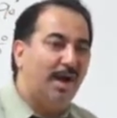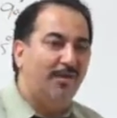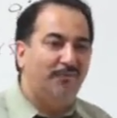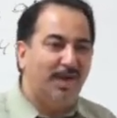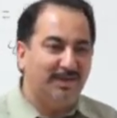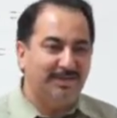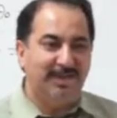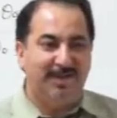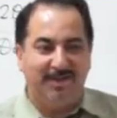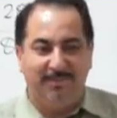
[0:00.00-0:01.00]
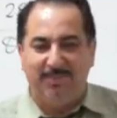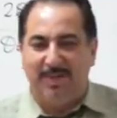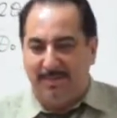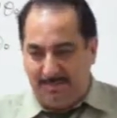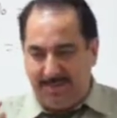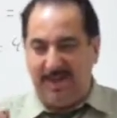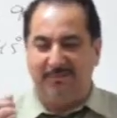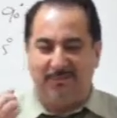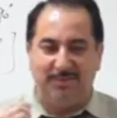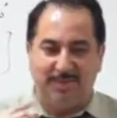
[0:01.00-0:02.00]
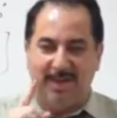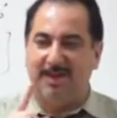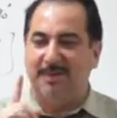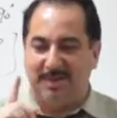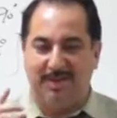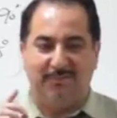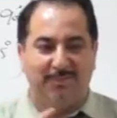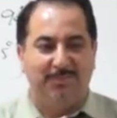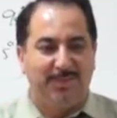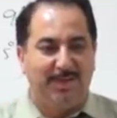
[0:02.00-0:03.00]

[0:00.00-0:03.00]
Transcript: and faster. Be careful, be careful.